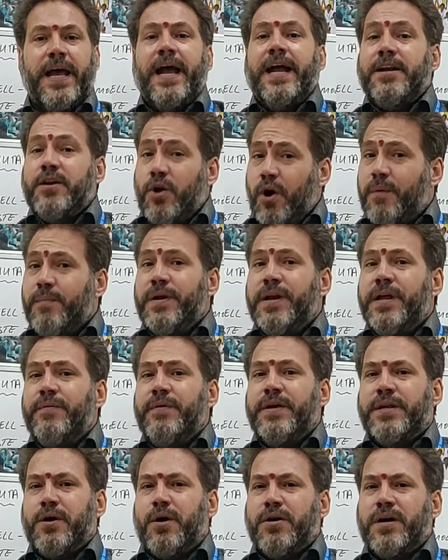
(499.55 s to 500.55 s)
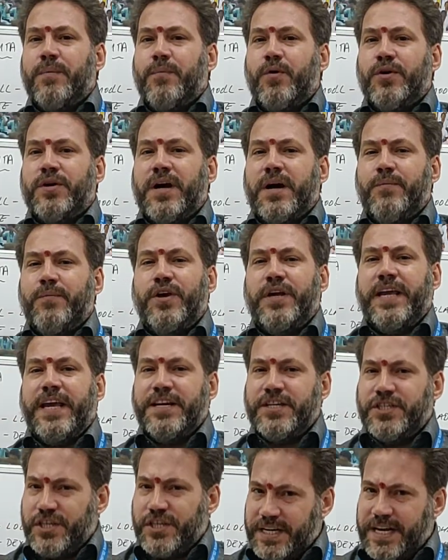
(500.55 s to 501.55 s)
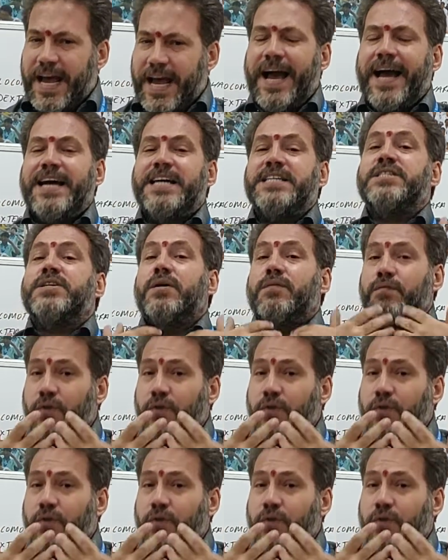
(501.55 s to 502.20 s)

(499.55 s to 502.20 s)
and normally we talk about communication as